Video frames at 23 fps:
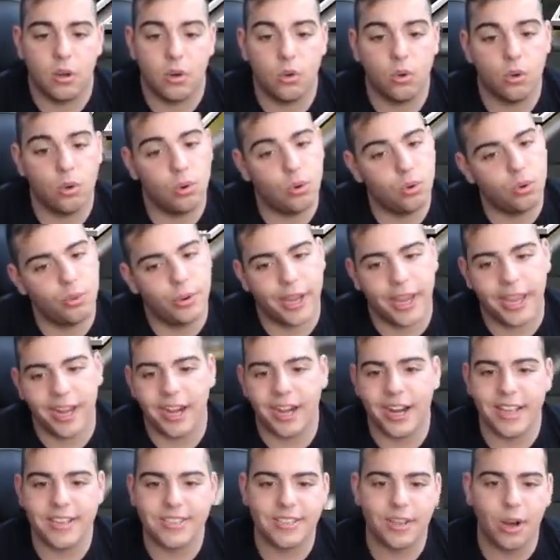Ooh, we got a
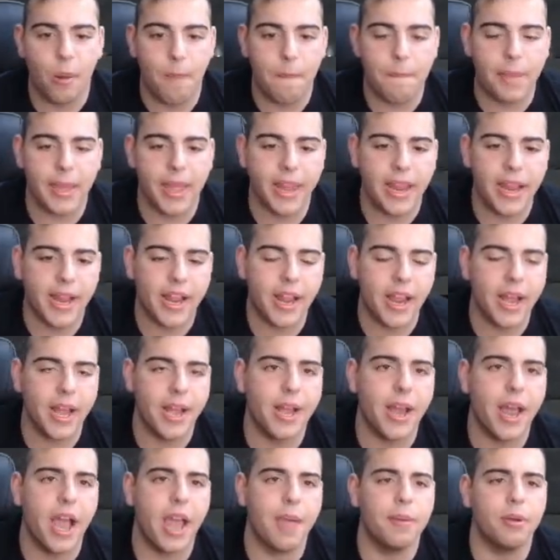nice little pink
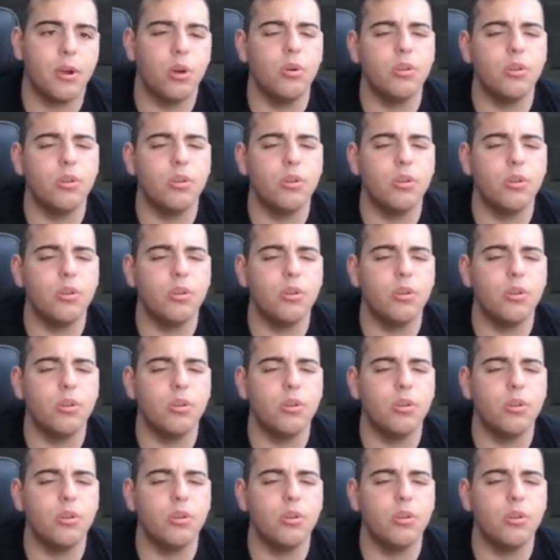diamond.